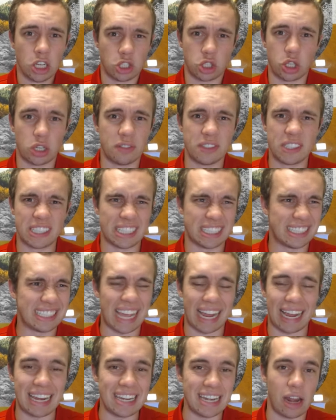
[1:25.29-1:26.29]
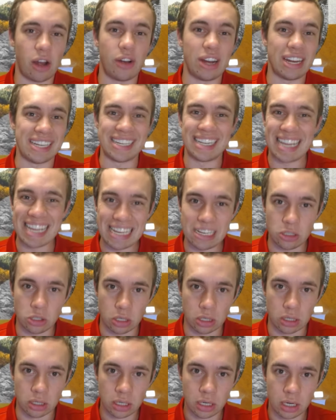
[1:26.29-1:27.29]
serve as a secondary
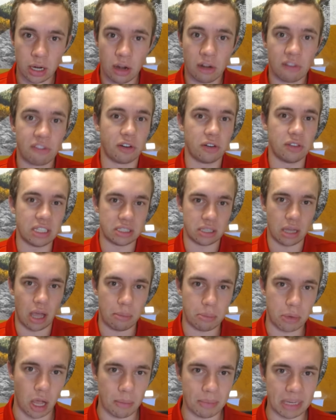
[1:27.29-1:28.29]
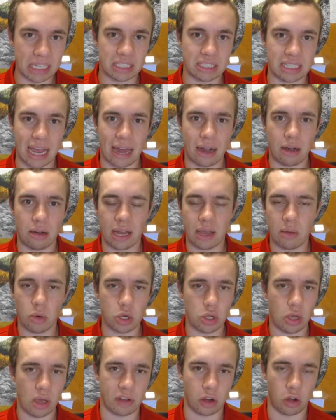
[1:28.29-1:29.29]
teaser for this upcoming Saturday
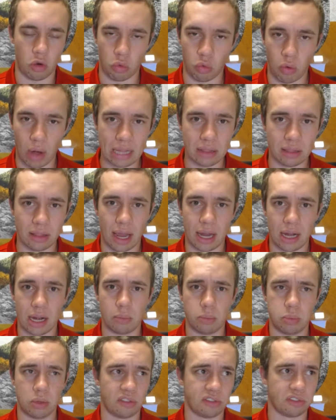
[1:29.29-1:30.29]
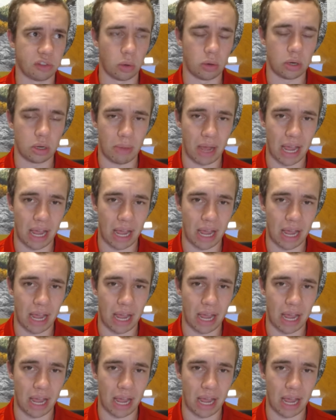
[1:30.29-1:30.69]
when you have a great lineup with Florida,